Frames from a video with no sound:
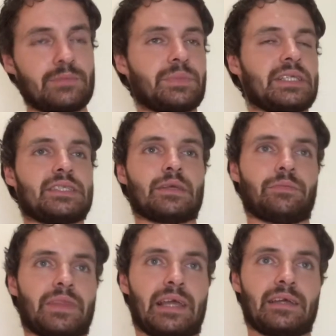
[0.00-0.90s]
miss
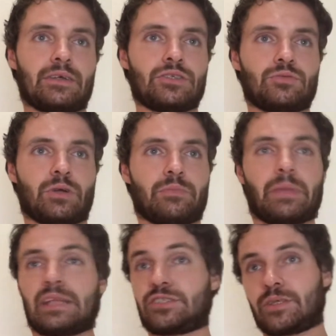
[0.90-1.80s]
something I just want to
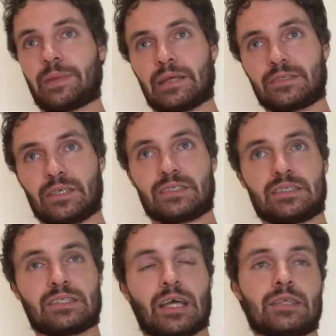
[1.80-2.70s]
mention about Dubs
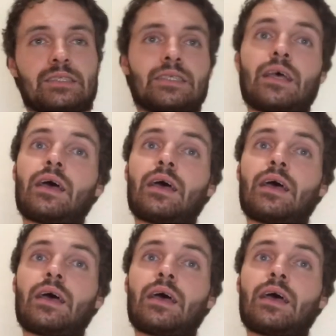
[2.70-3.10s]
and Tuds.